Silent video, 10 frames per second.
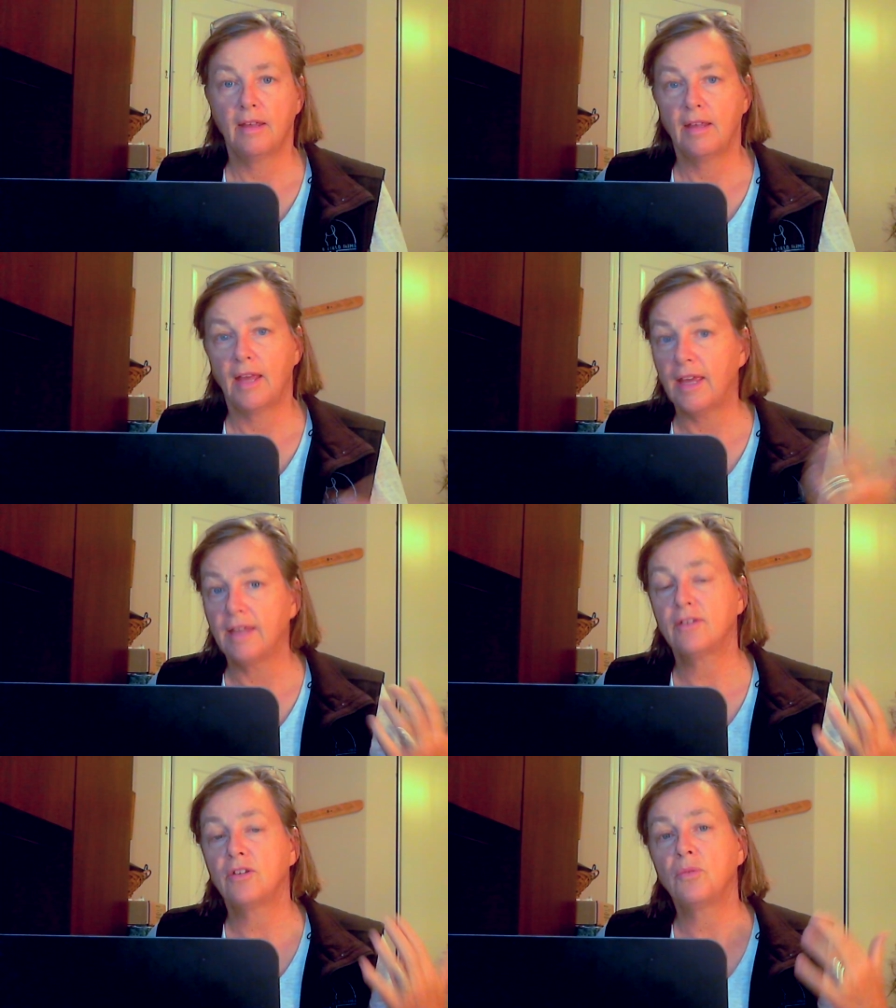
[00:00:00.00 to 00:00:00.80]

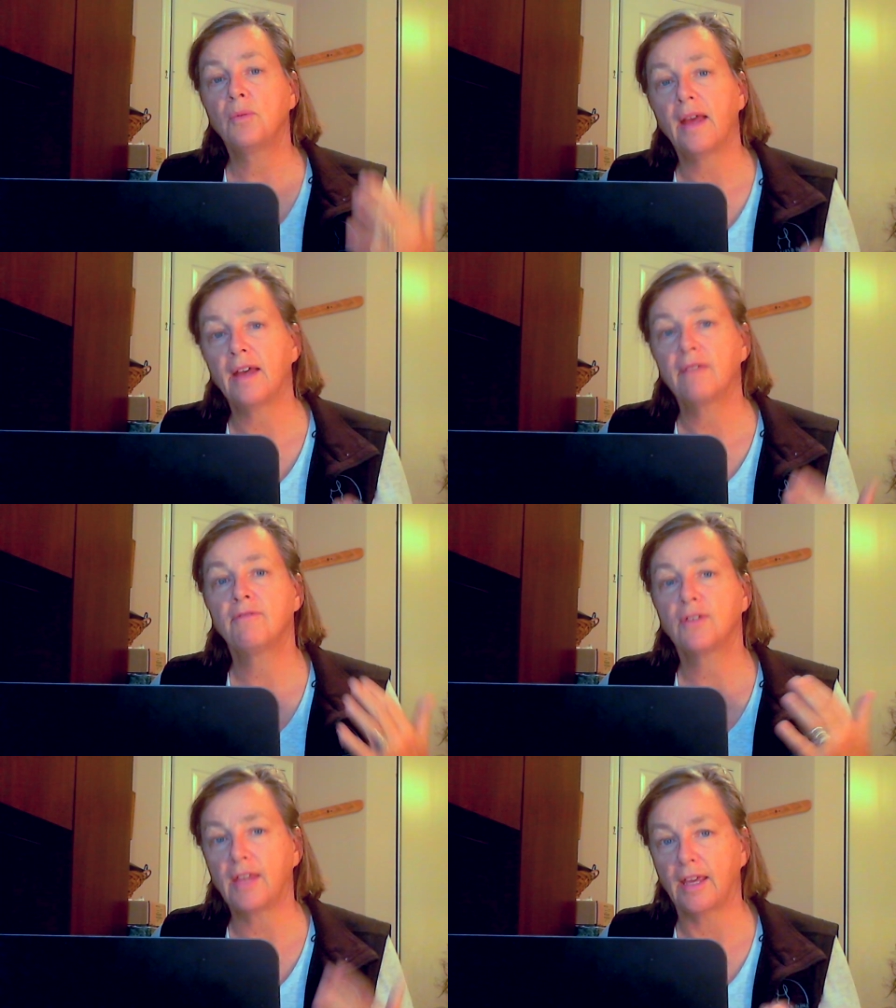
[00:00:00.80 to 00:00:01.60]
And you have
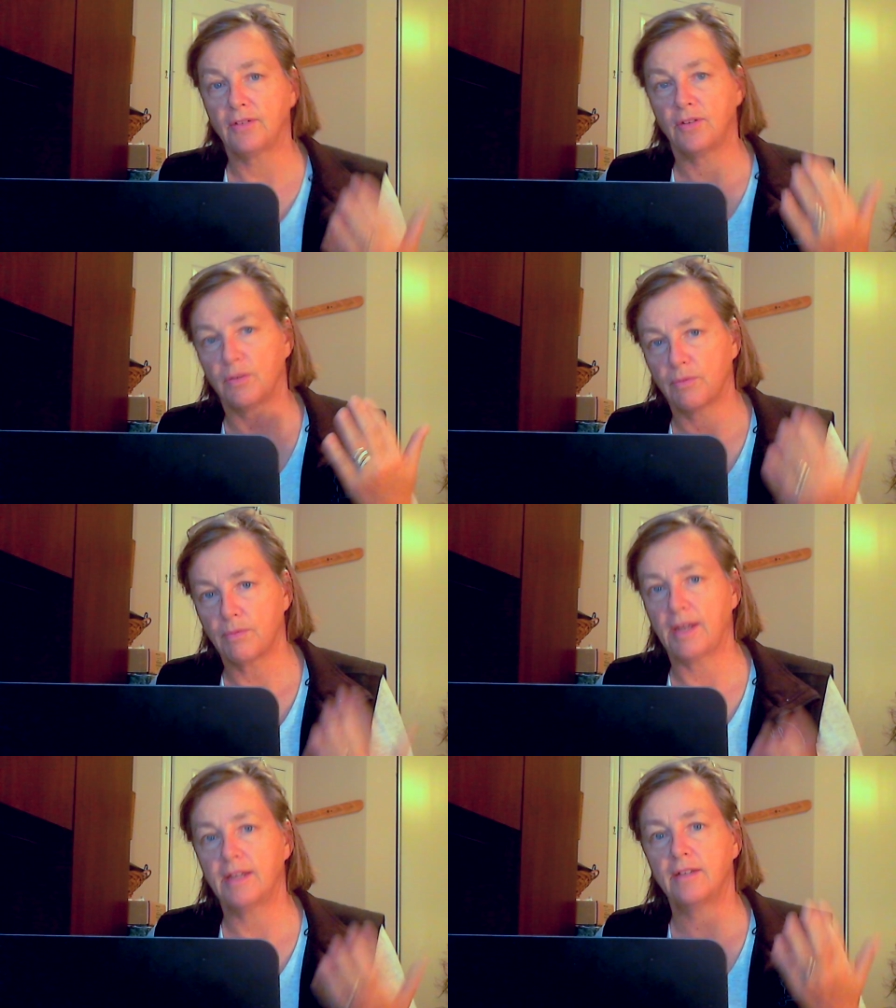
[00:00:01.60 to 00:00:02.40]
to get to the
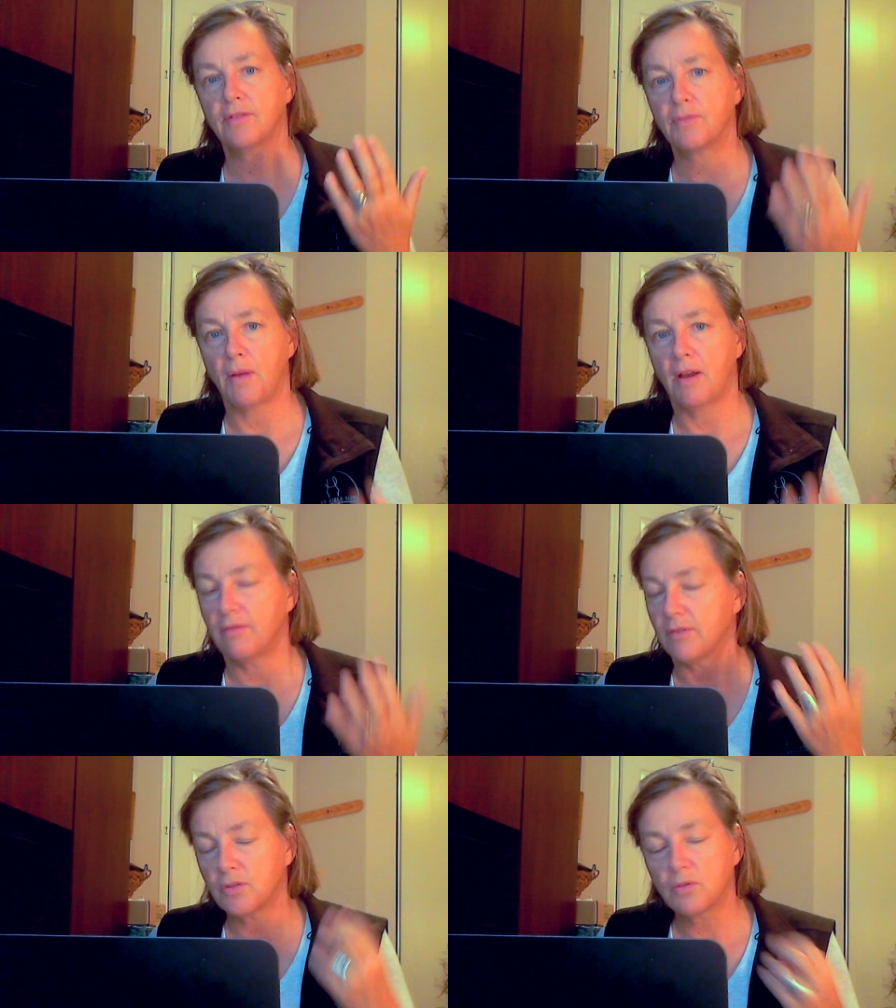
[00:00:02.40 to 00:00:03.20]
right
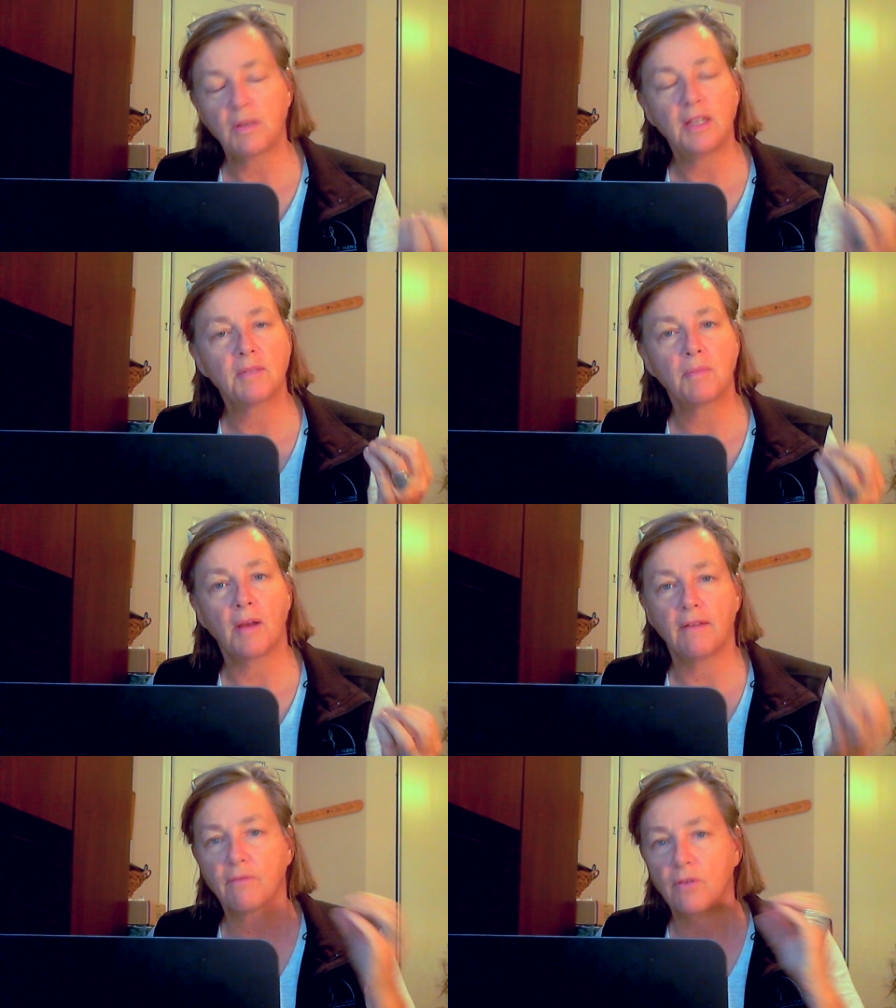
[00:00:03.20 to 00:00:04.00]
spot, the sweet
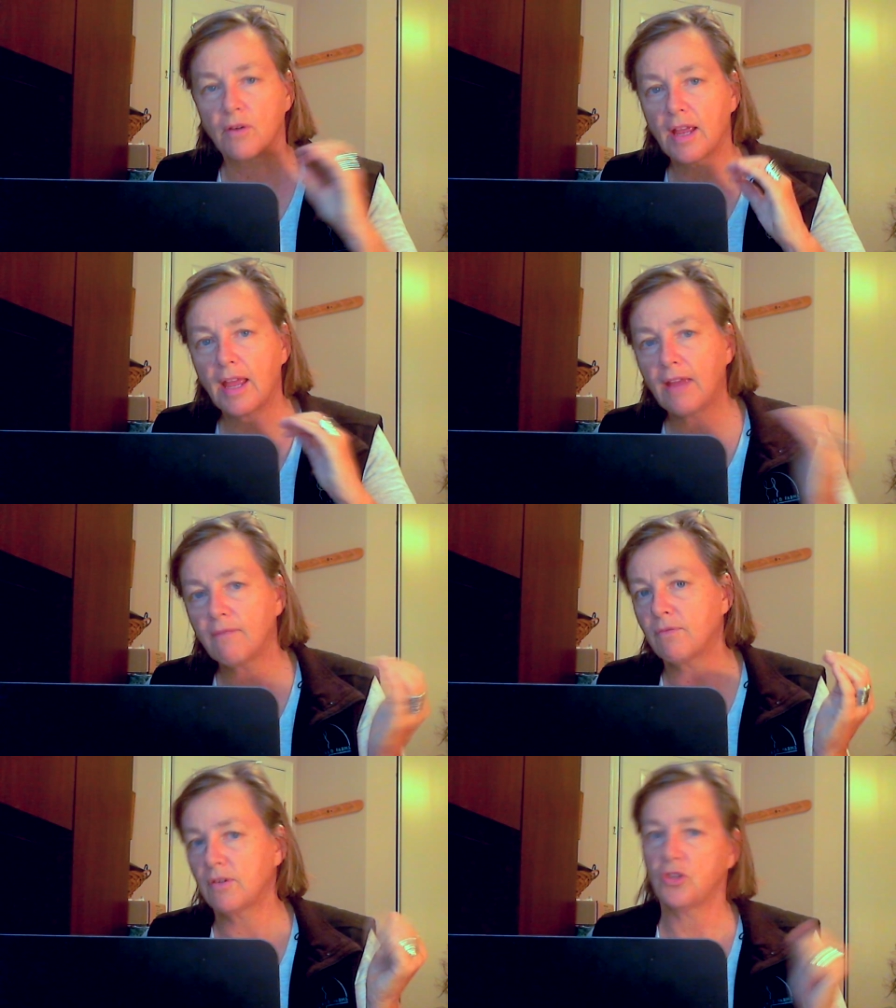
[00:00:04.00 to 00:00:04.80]
spot for
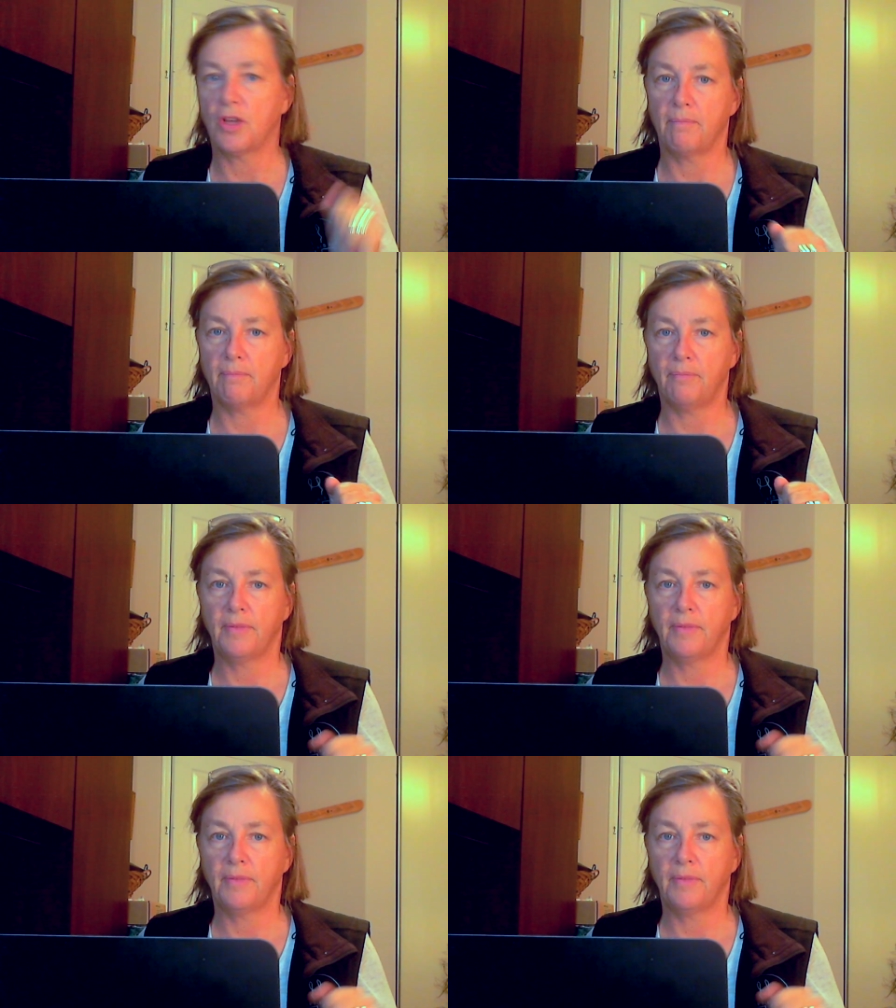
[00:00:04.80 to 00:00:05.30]
every jump.